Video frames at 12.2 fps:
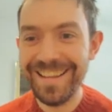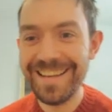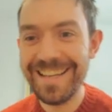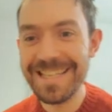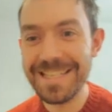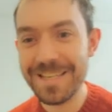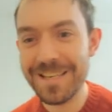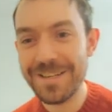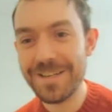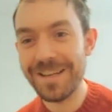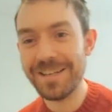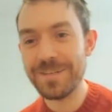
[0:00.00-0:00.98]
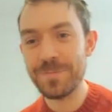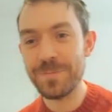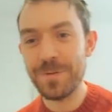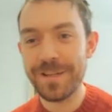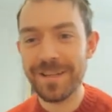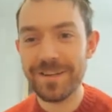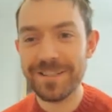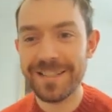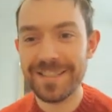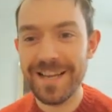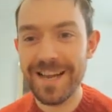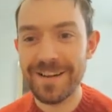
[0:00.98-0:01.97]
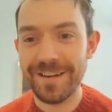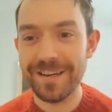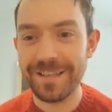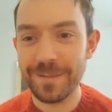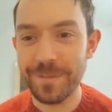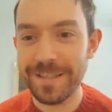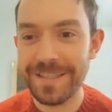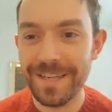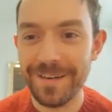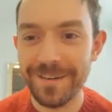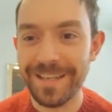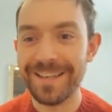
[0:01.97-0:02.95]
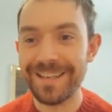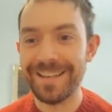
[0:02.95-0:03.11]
I could probably cut it down a little bit hearing it.